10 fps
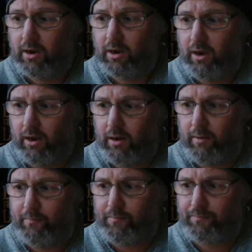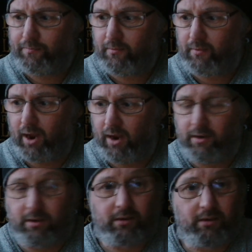And
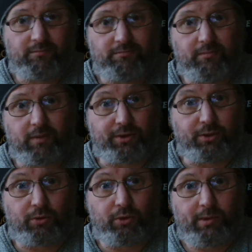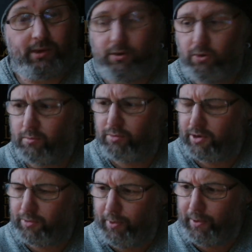I'm still too busy doing
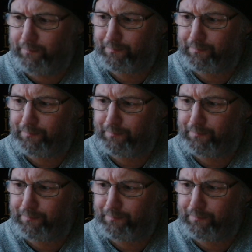British beer.